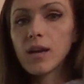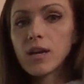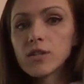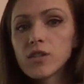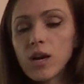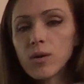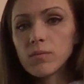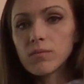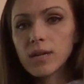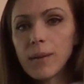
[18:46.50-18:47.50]
So a
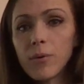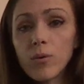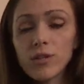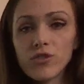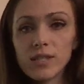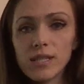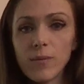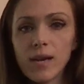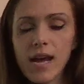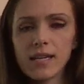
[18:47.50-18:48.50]
couple questions I
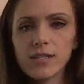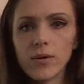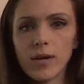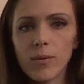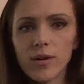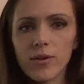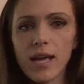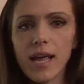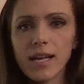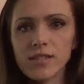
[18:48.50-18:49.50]
want to ask you, and I want you
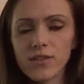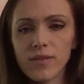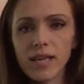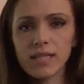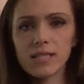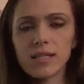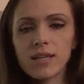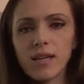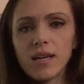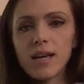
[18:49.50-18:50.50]
to answer these.
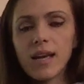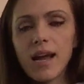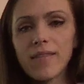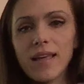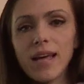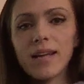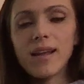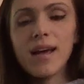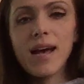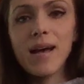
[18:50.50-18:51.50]
And
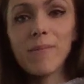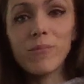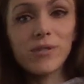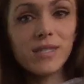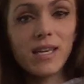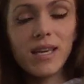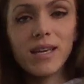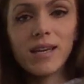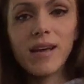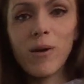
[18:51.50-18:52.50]
then we'll
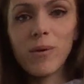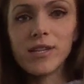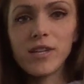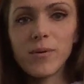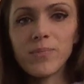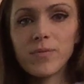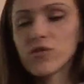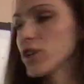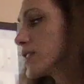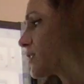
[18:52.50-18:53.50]
see how we do.
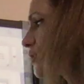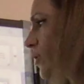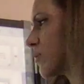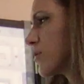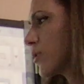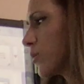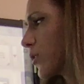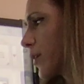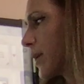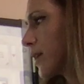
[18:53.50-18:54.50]
Just don't
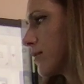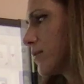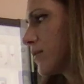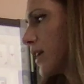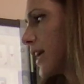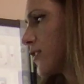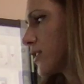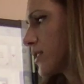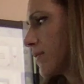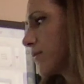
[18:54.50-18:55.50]
worry about the
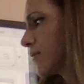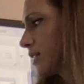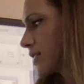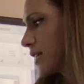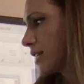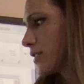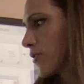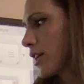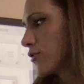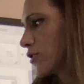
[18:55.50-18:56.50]
ages of this lady's
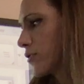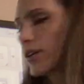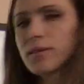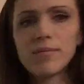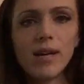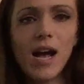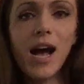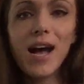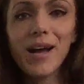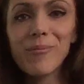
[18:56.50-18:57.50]
grandchildren.
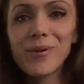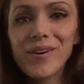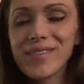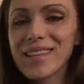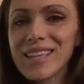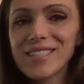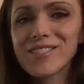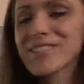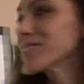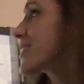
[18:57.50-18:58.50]
Well, let's
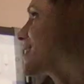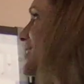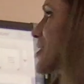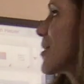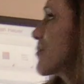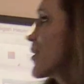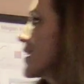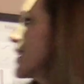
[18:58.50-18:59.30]
just look at the top one.